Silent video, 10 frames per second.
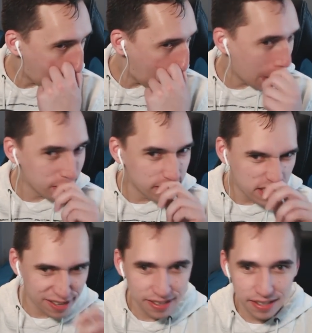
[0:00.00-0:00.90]
I'll give
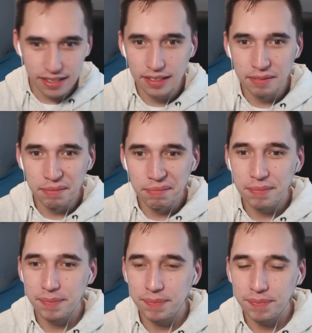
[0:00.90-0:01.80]
you a
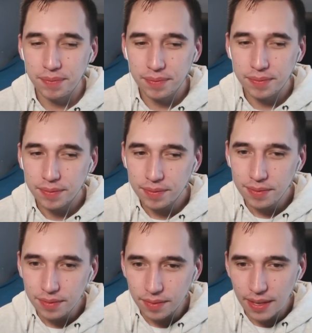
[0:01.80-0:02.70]
signal. It'll be the
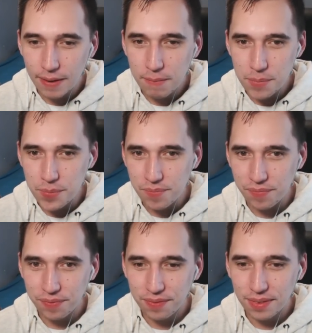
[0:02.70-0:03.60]
last signal
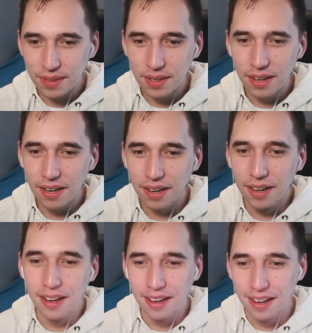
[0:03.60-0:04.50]
you'll ever
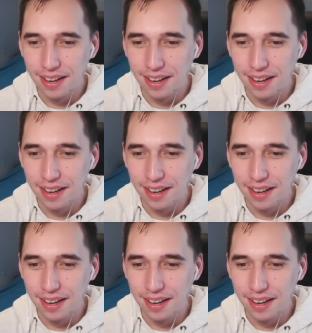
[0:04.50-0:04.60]
get.